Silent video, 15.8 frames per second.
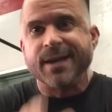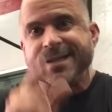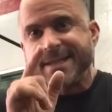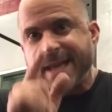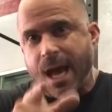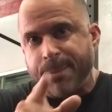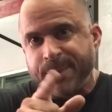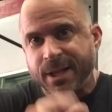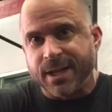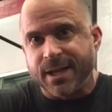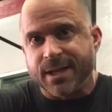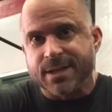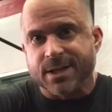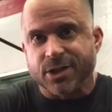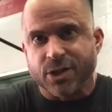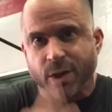Scapula
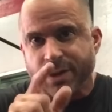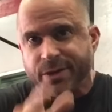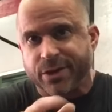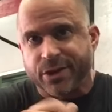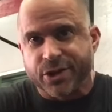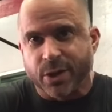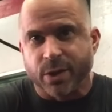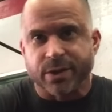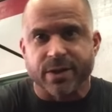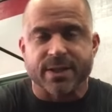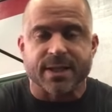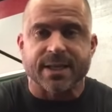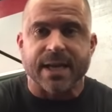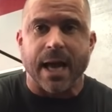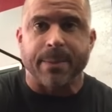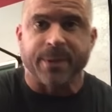is the shoulder, the shoulder is
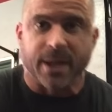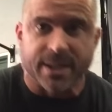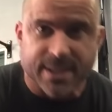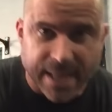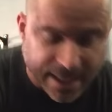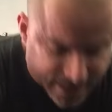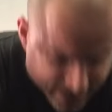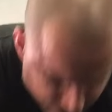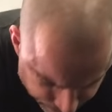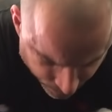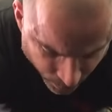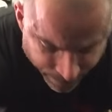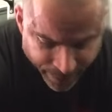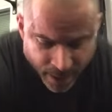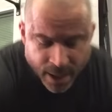the scapula. It's that simple.